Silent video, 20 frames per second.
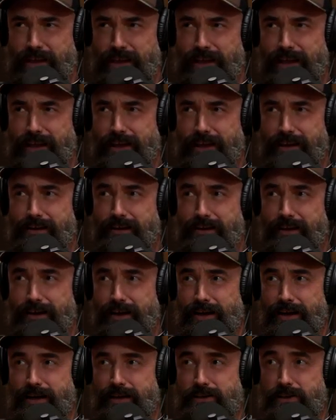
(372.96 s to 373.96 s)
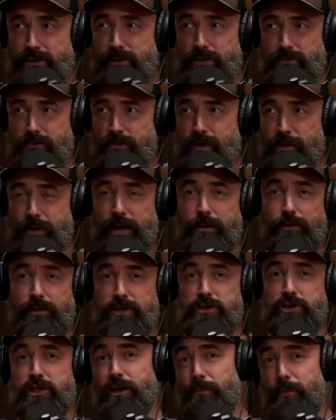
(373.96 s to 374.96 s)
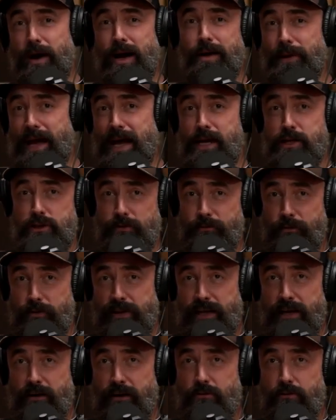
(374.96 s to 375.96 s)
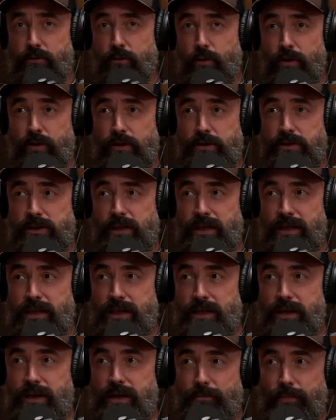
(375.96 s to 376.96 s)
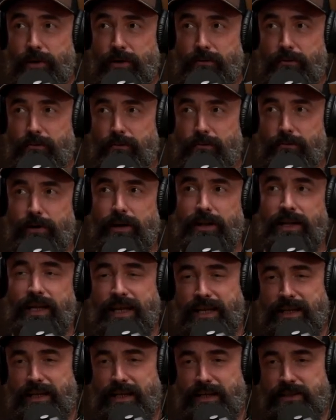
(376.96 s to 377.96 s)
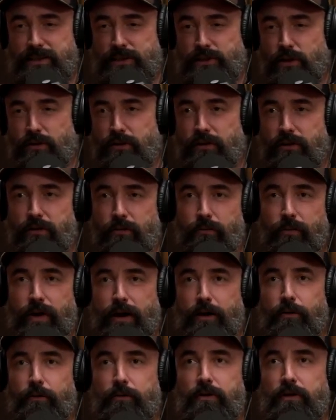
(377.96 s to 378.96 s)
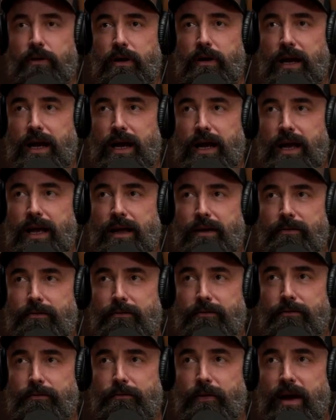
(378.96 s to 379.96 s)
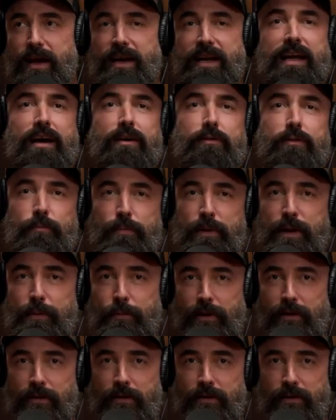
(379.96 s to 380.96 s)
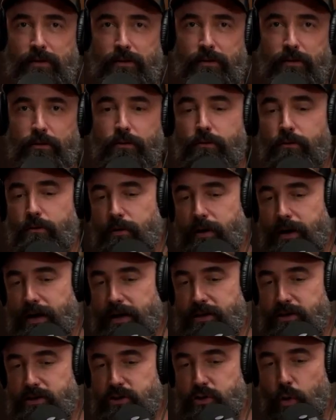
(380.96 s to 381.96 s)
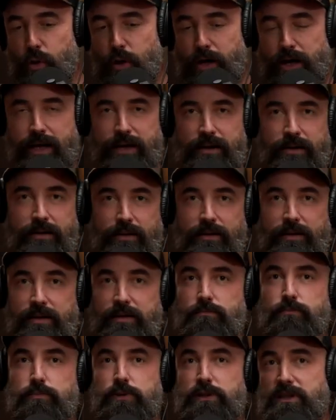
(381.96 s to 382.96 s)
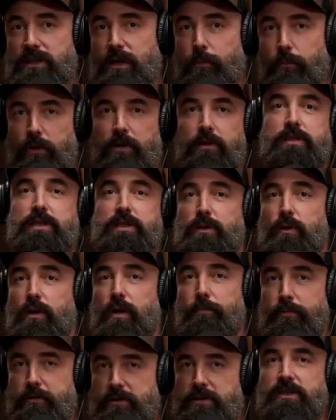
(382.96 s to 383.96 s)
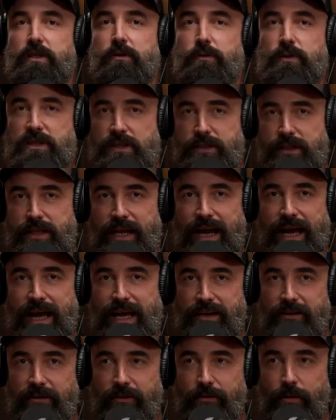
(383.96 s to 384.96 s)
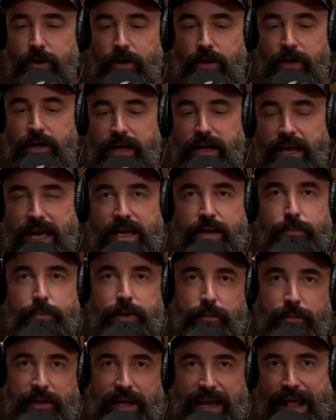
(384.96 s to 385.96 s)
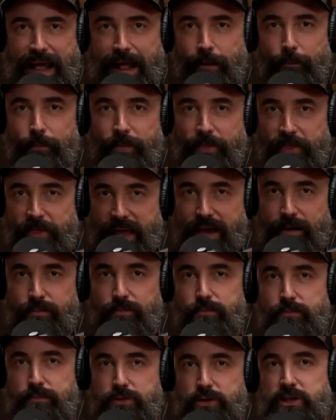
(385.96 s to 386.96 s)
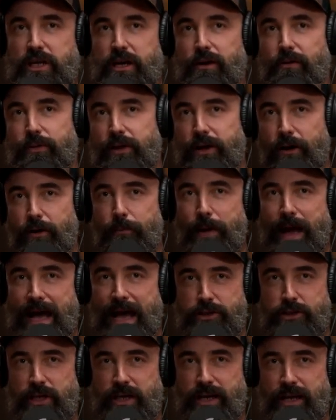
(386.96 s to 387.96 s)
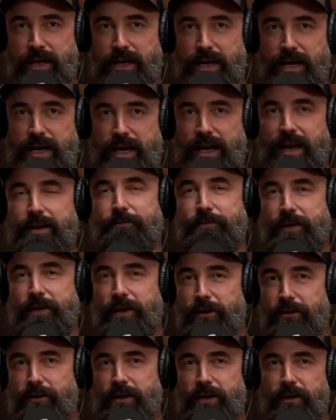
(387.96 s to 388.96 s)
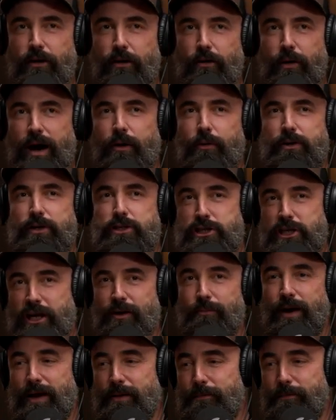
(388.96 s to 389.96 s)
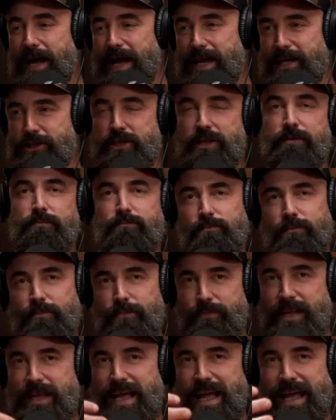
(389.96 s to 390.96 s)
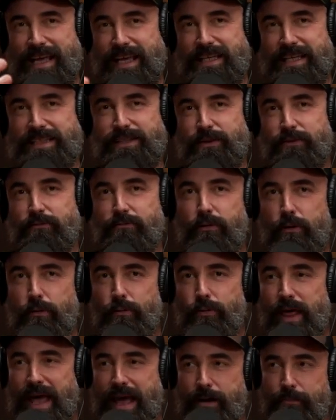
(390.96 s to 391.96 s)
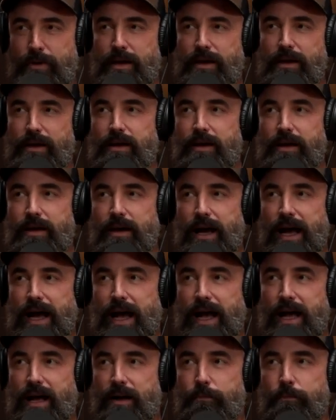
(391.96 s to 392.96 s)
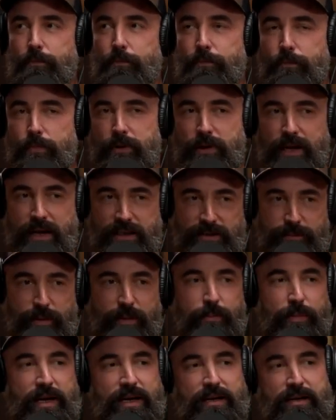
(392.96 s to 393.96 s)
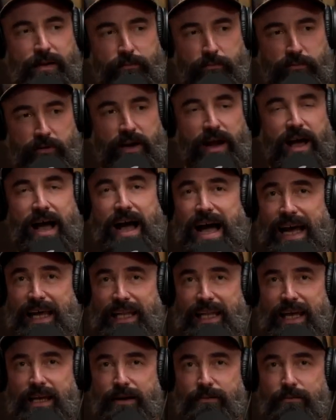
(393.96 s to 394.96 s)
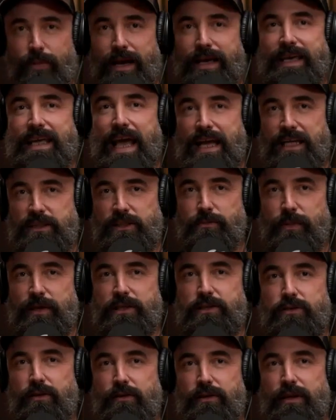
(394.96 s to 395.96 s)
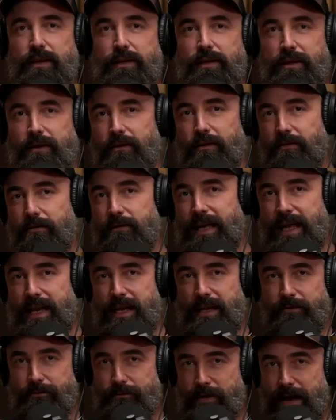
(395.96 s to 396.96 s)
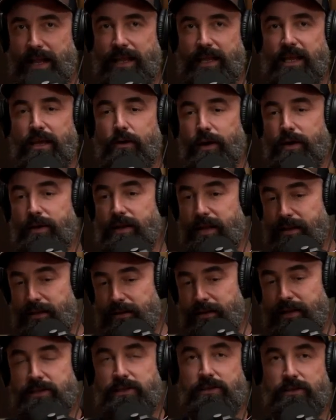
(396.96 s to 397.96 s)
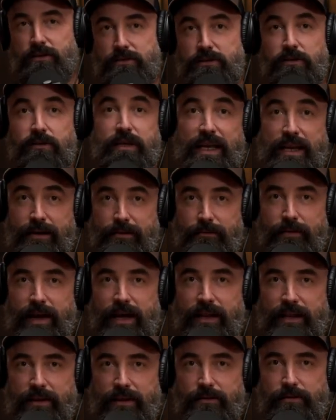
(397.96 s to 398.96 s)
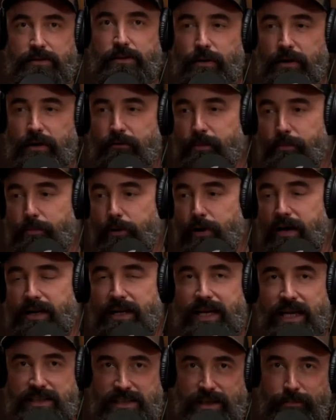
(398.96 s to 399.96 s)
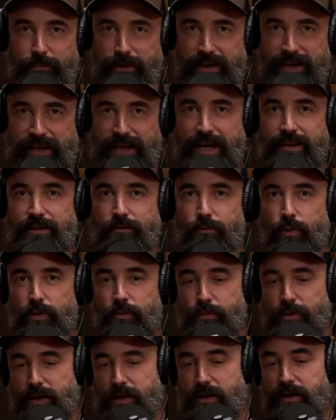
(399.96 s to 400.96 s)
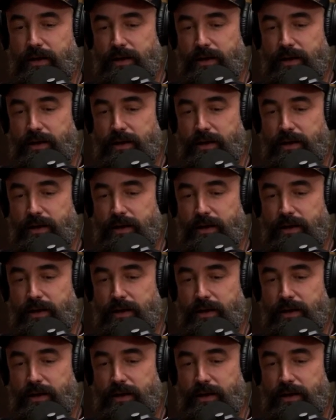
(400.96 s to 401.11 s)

and uh, just to be able to share my passion for the outdoors but really it, it started around uh, finding other people who enjoyed the similar sort of pursuits that i do and to be able to help them share their passion and i figured you know i would share my passion i guess through them uh, but I'd spend my time trying to highlight my guest, make sure that they're getting value and that the listeners are getting value. So every podcast I put together would be